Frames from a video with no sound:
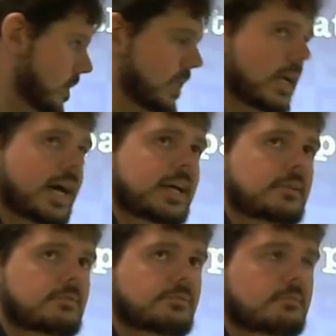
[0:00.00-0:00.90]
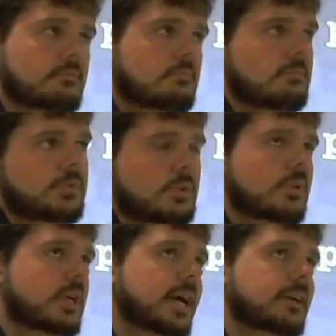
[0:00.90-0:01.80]
kind of, sort of the
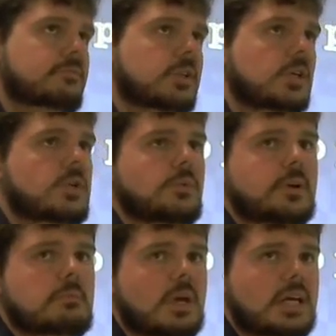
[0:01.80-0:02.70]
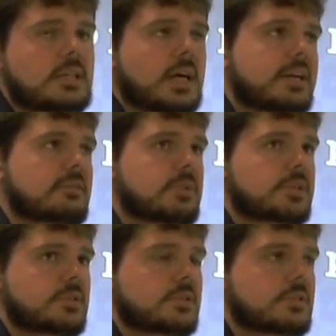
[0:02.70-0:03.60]
kind of video you want to make and the kind of
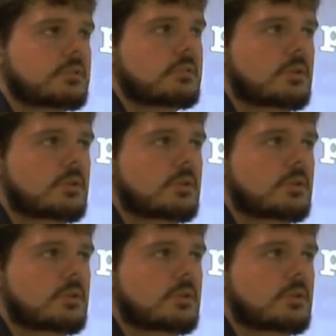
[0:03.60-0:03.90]
business you